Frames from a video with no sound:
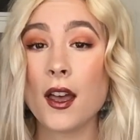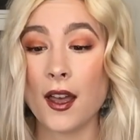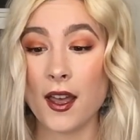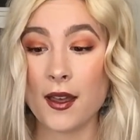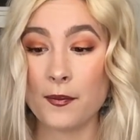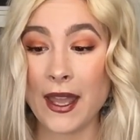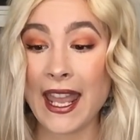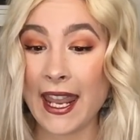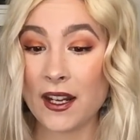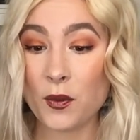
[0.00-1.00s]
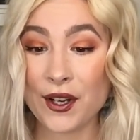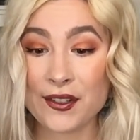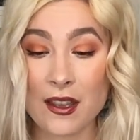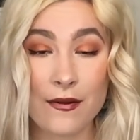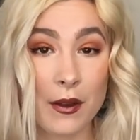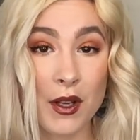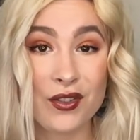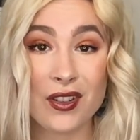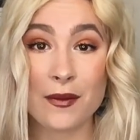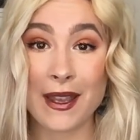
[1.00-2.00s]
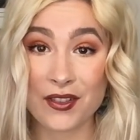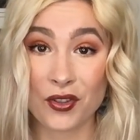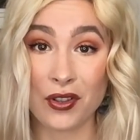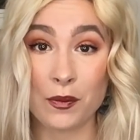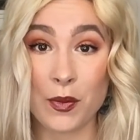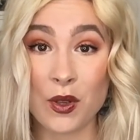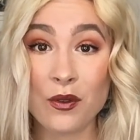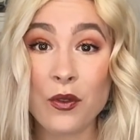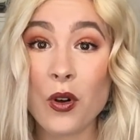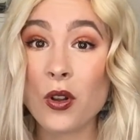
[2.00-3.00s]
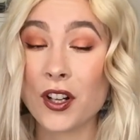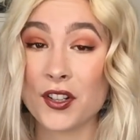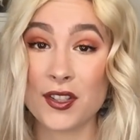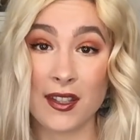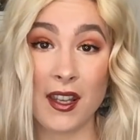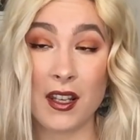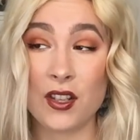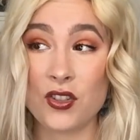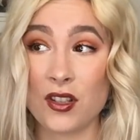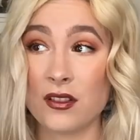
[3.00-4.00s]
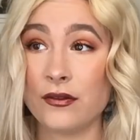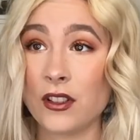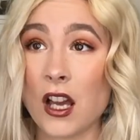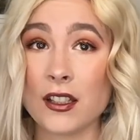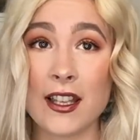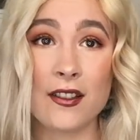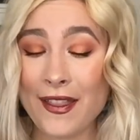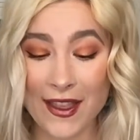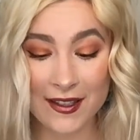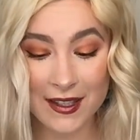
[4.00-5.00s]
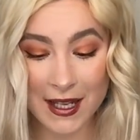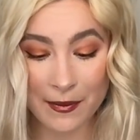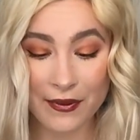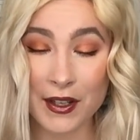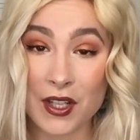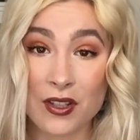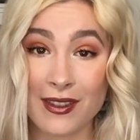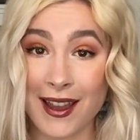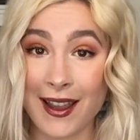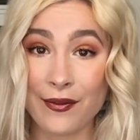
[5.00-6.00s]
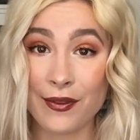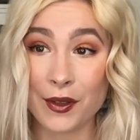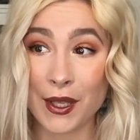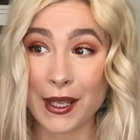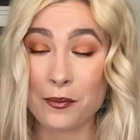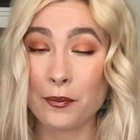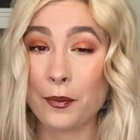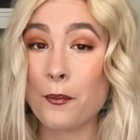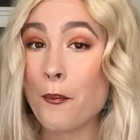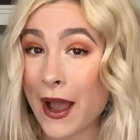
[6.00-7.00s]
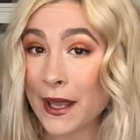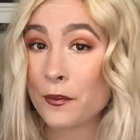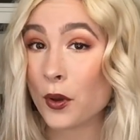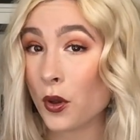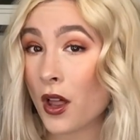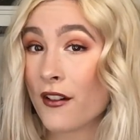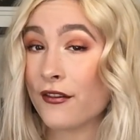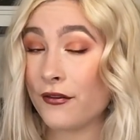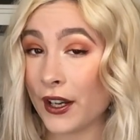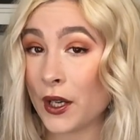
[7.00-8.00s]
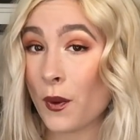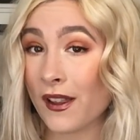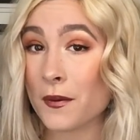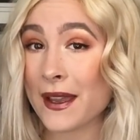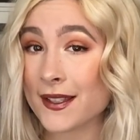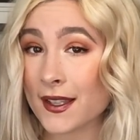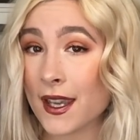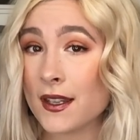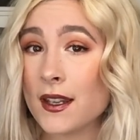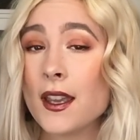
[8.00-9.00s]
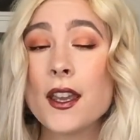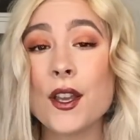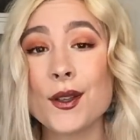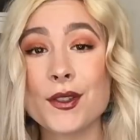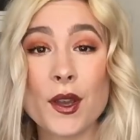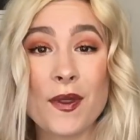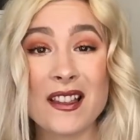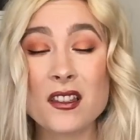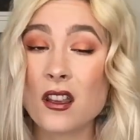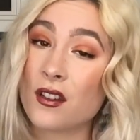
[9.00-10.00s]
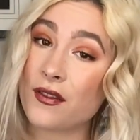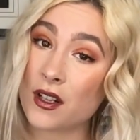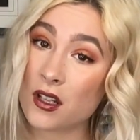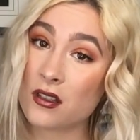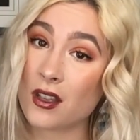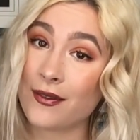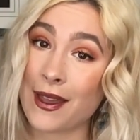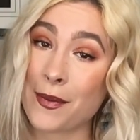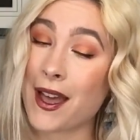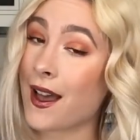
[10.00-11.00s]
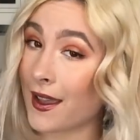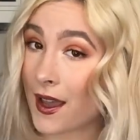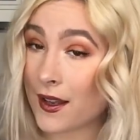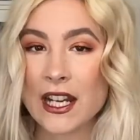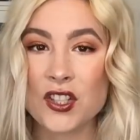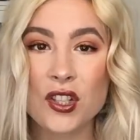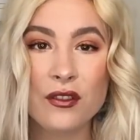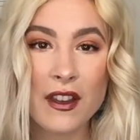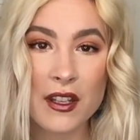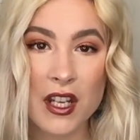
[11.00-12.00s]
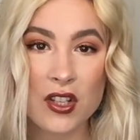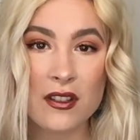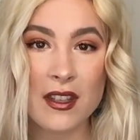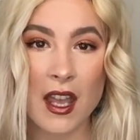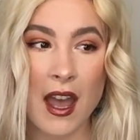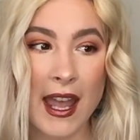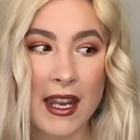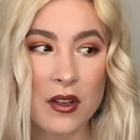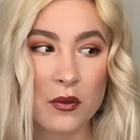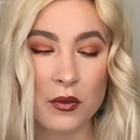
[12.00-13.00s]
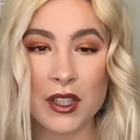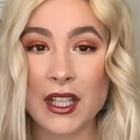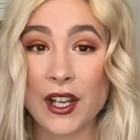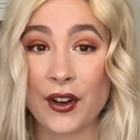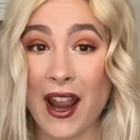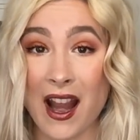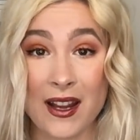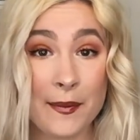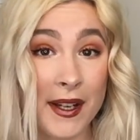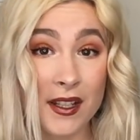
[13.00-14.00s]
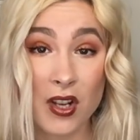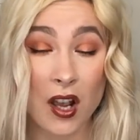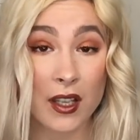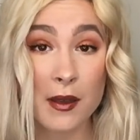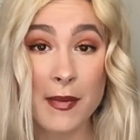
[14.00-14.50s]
Um, Hannah wears that foundation and makes her look beautiful. Her skin is just flawless. And that's the type of foundation that I feel like might pull off very well on my skin. So that's another foundation that I've had my eye on. Two foundations that I don't really hear anybody talking